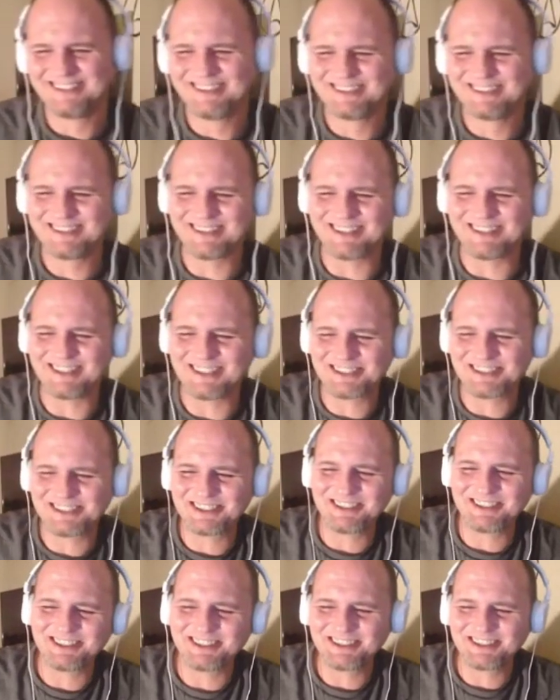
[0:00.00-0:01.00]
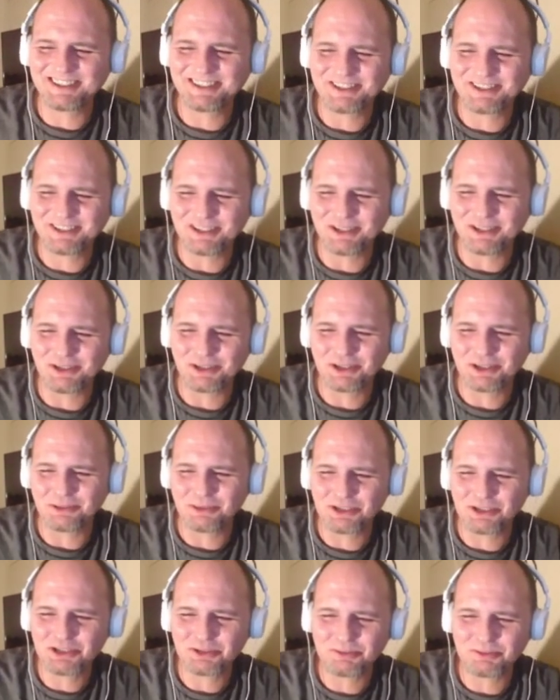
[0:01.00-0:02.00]
Yeah, that's the old
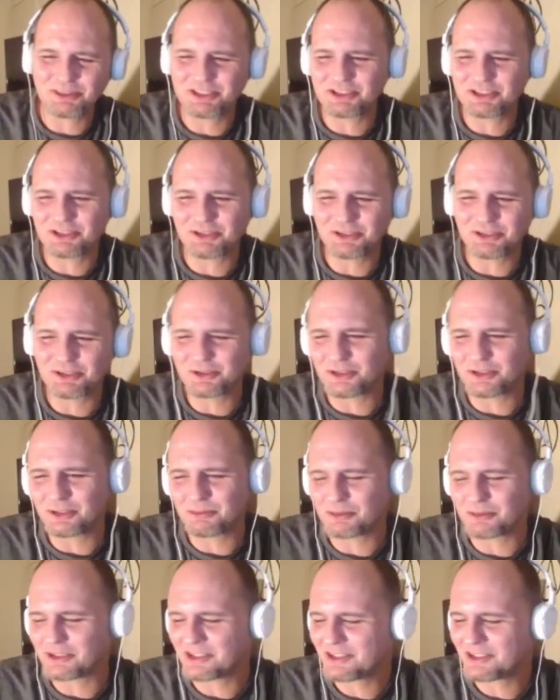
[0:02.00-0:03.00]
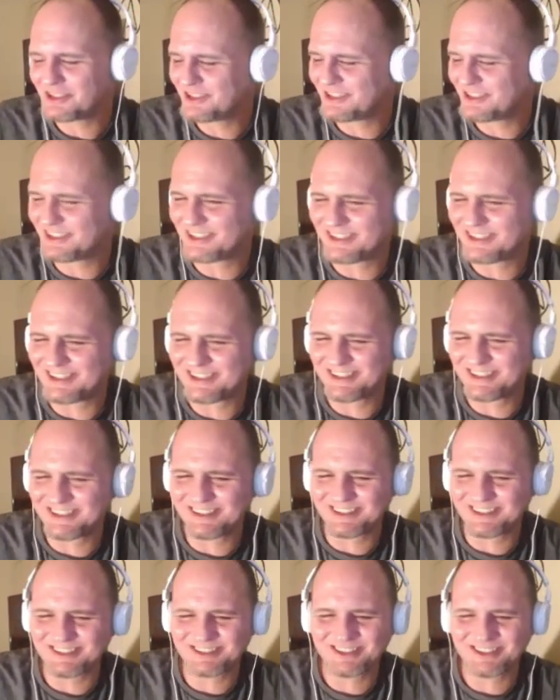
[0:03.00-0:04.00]
commercial me and Tony grew up with.
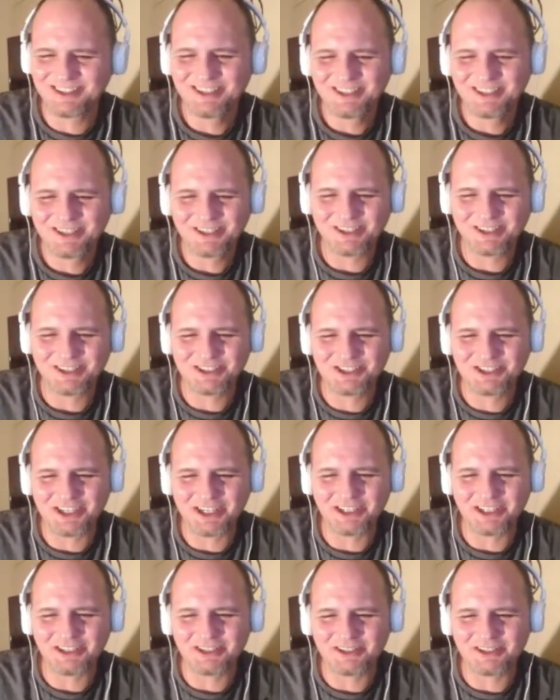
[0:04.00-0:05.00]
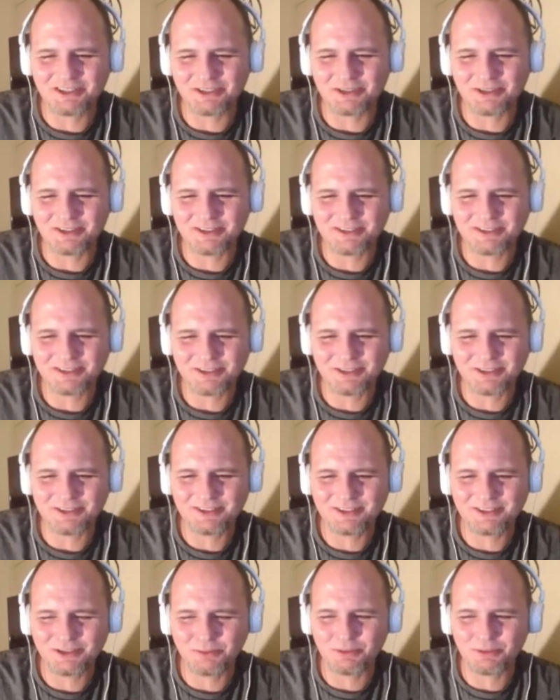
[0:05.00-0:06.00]
Or Jay,
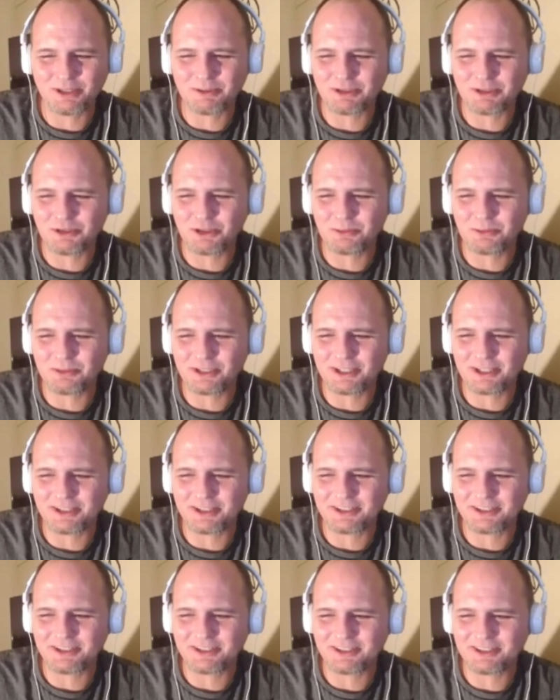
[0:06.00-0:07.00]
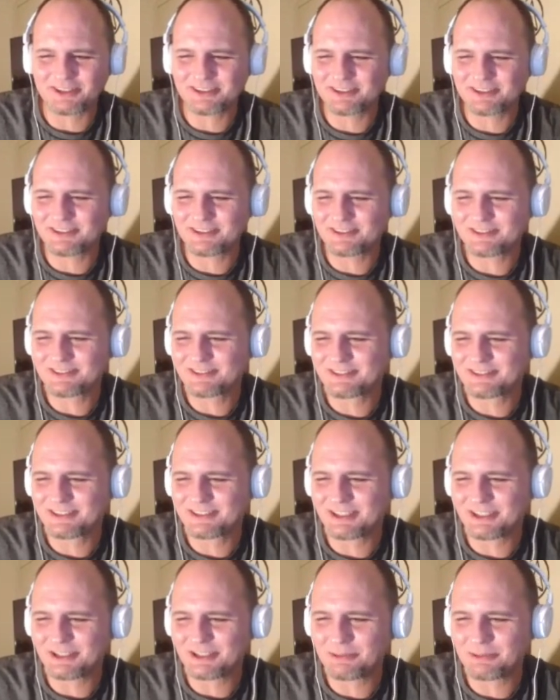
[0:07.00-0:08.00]
you probably grew up in that area
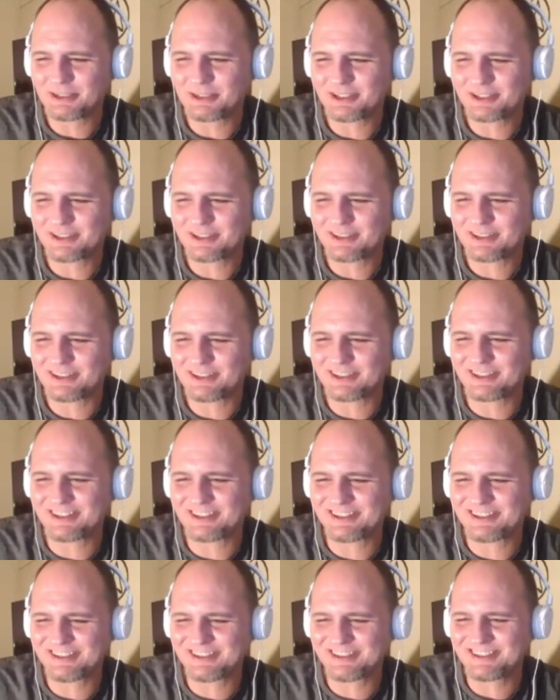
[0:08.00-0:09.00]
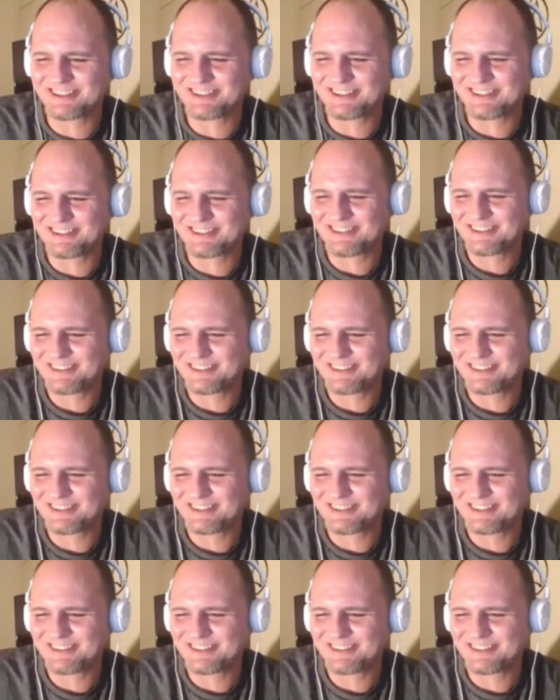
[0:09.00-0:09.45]
here in America.